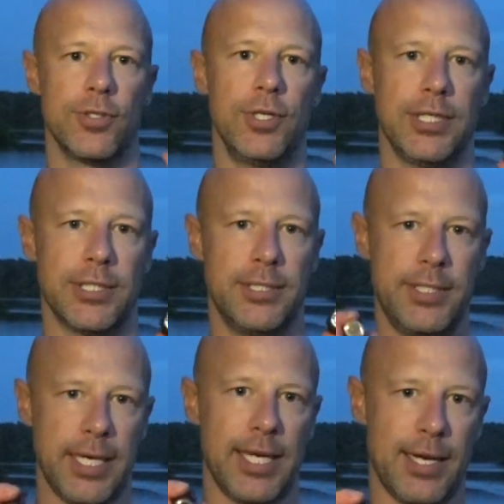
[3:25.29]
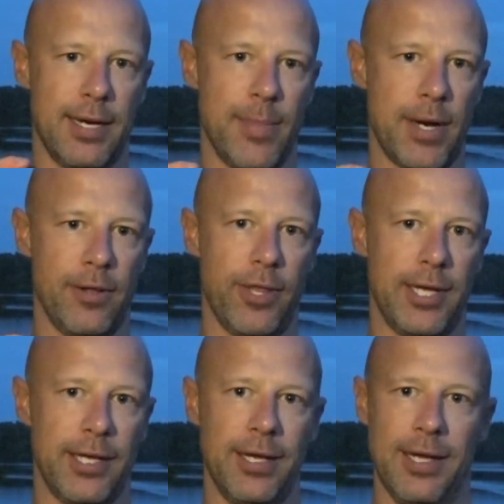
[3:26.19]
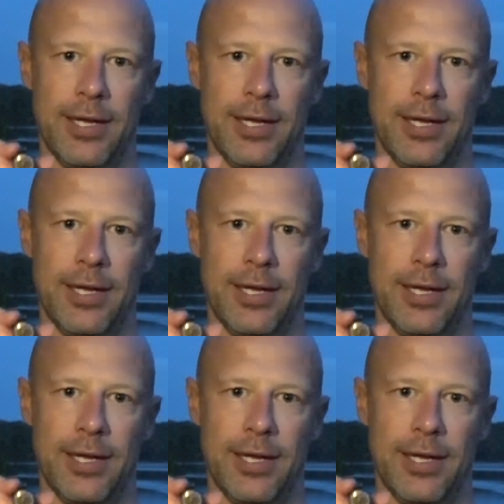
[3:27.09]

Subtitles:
so you can stick it on a metal thing,